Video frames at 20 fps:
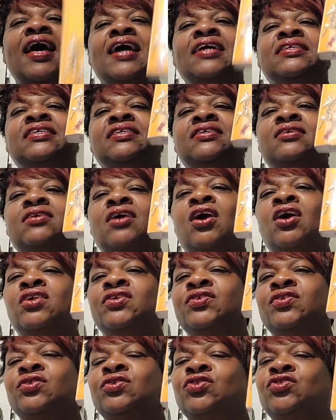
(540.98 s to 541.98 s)
and he's
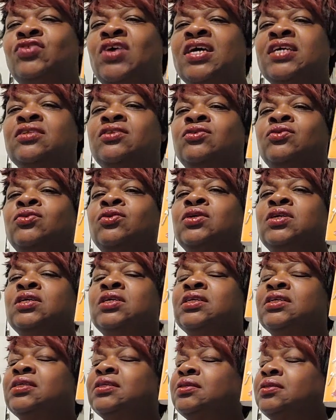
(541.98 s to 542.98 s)
also trying to
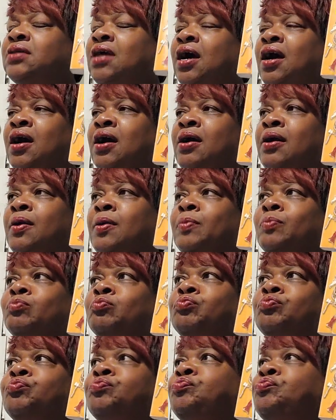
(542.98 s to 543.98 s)

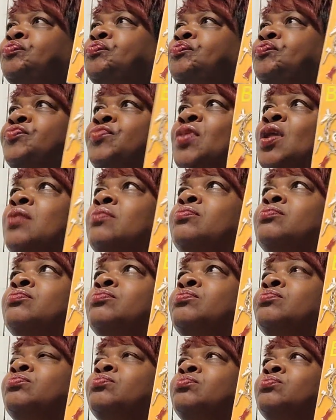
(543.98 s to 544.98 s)
um,
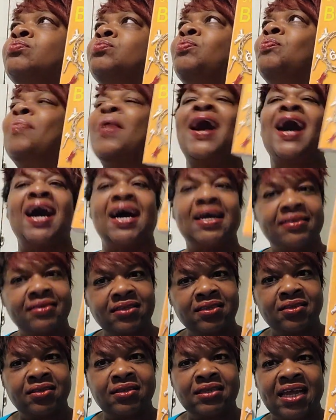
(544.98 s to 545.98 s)
pass
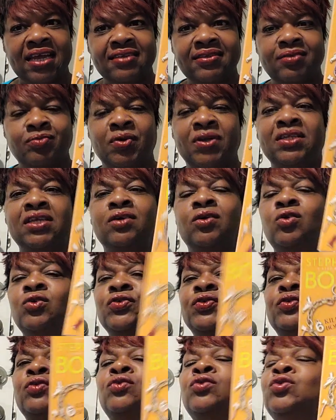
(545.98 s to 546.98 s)
his test when he
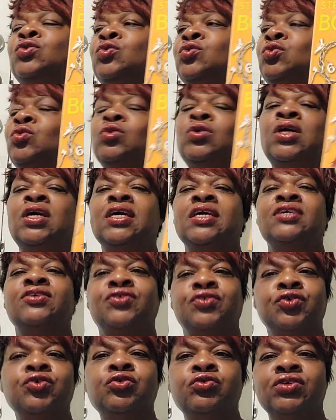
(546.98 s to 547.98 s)
goes to do
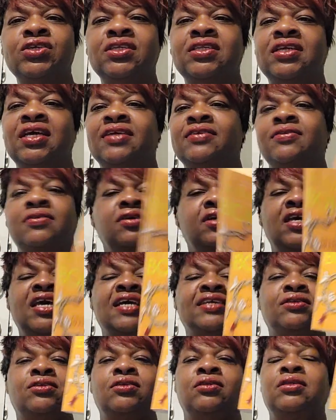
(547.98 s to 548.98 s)
his urine test. So he
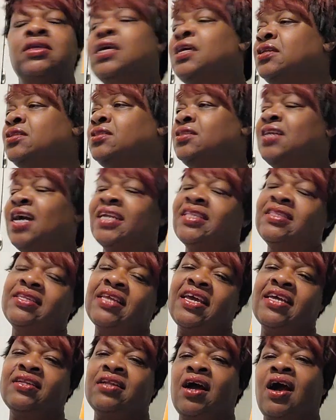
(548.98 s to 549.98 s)
has to not
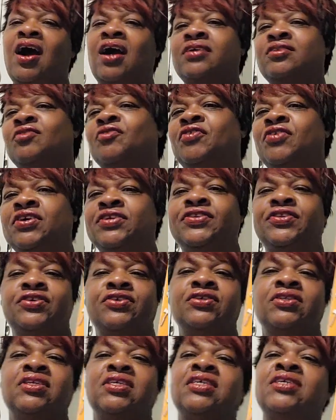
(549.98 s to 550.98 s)
take the oxy for a
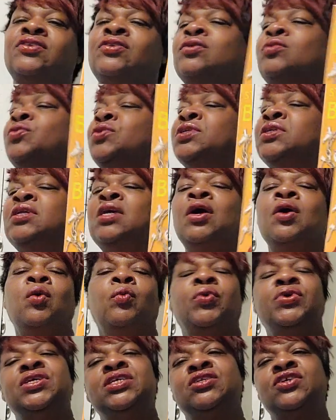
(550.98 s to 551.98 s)
certain day. So
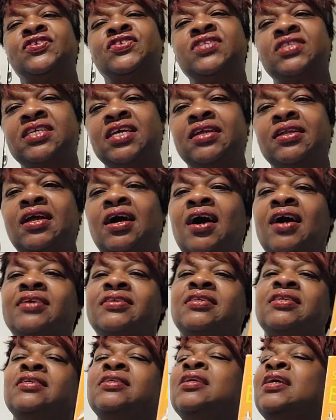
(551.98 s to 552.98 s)
when he doesn't take the
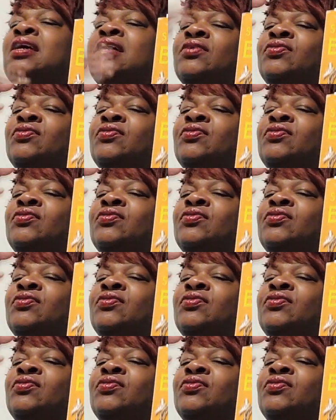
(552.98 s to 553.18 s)
oxy,